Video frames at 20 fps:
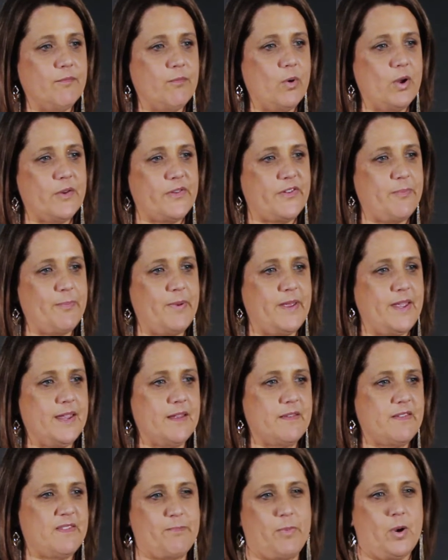what's
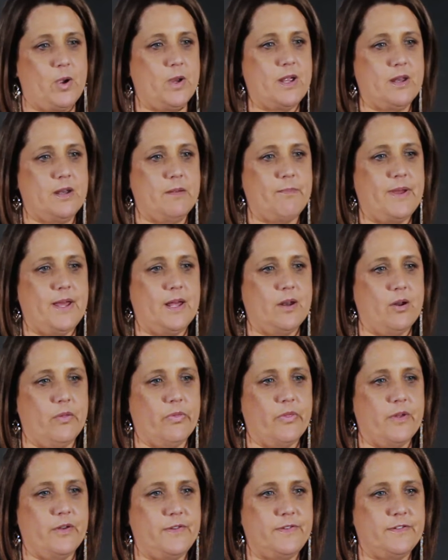being spoken about
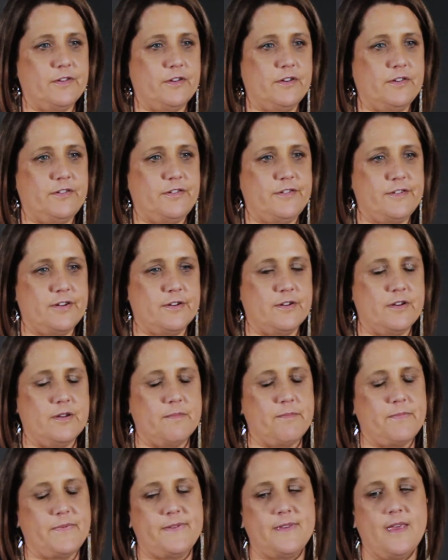on those search
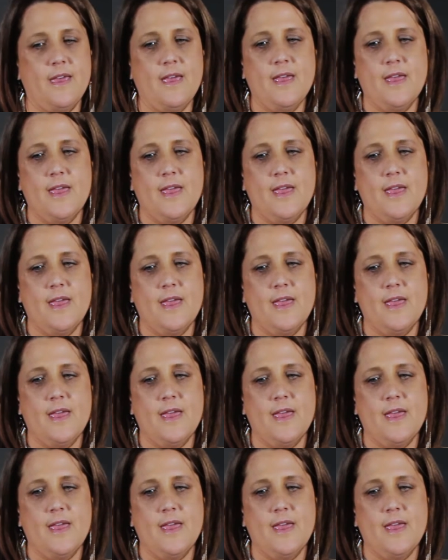terms